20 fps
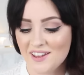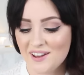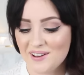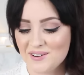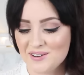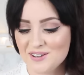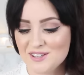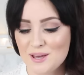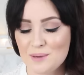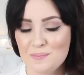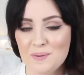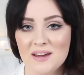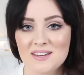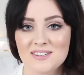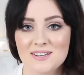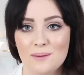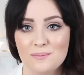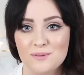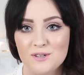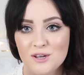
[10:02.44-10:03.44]
Then I also
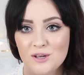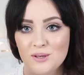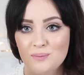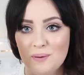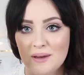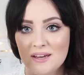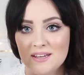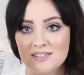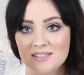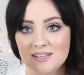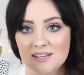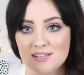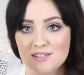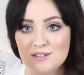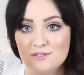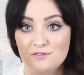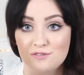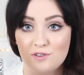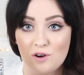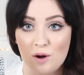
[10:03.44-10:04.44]
picked up two
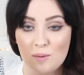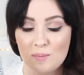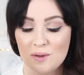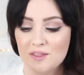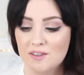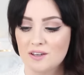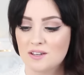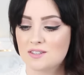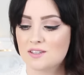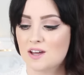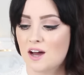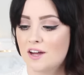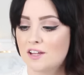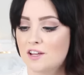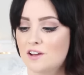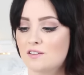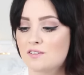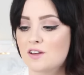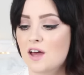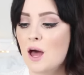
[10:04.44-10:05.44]
pieces from this kind
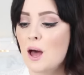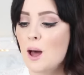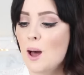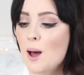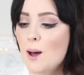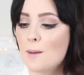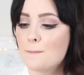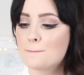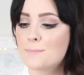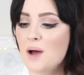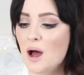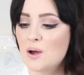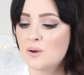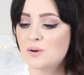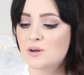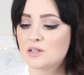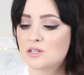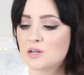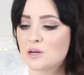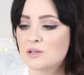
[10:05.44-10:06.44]
of
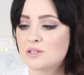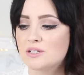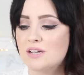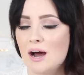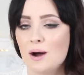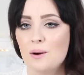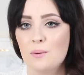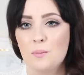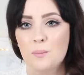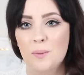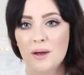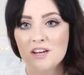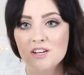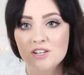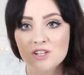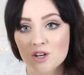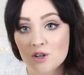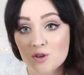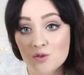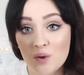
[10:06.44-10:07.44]
polka dot
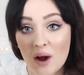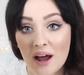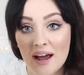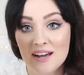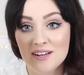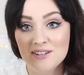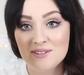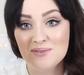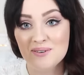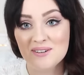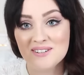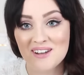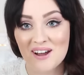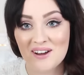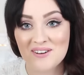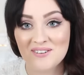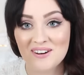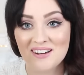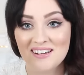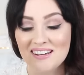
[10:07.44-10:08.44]
Dalmatian range, which I
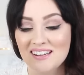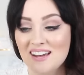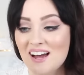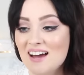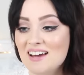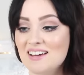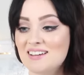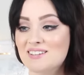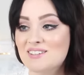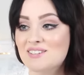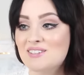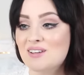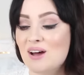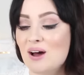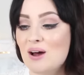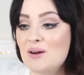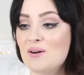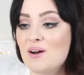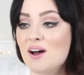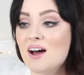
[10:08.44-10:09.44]
really liked. So
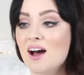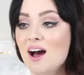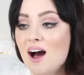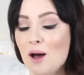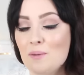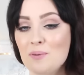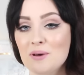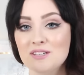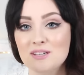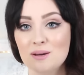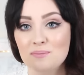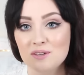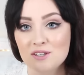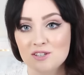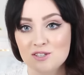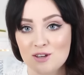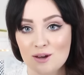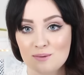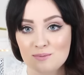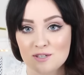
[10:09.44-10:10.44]
I picked up
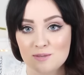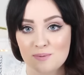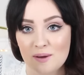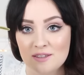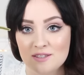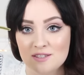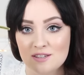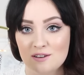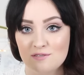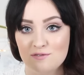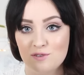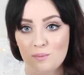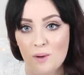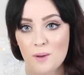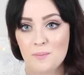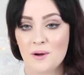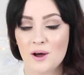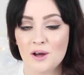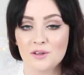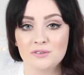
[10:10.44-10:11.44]
this soap dispenser for
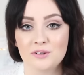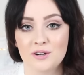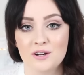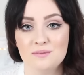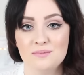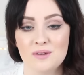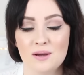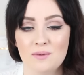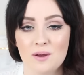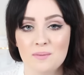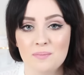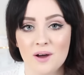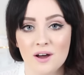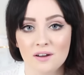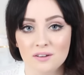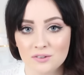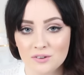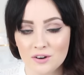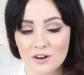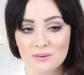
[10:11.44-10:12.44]
my bathroom. Now my
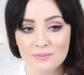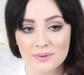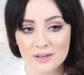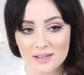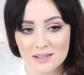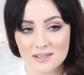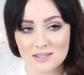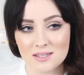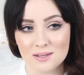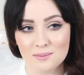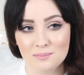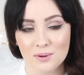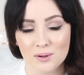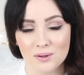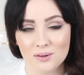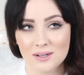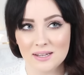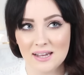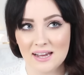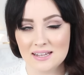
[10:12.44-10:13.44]
bathroom is
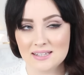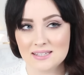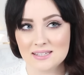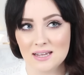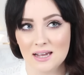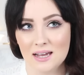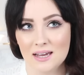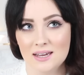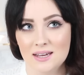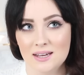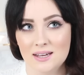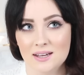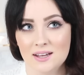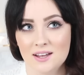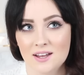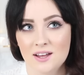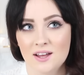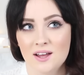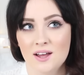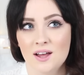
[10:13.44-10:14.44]
more or less like
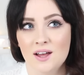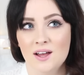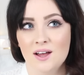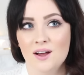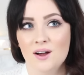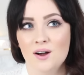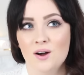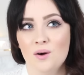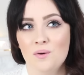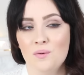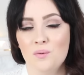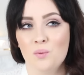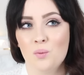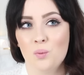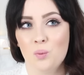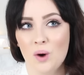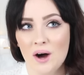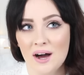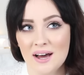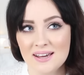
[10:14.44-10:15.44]

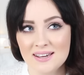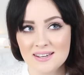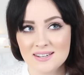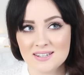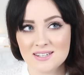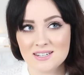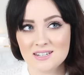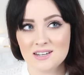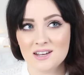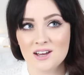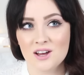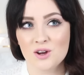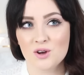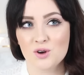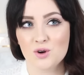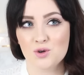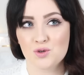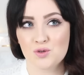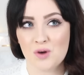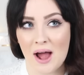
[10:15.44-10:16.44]
white,
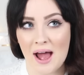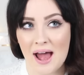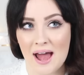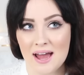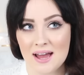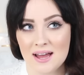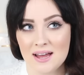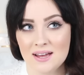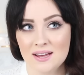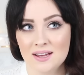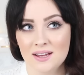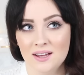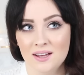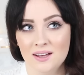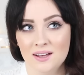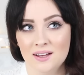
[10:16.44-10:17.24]
grey,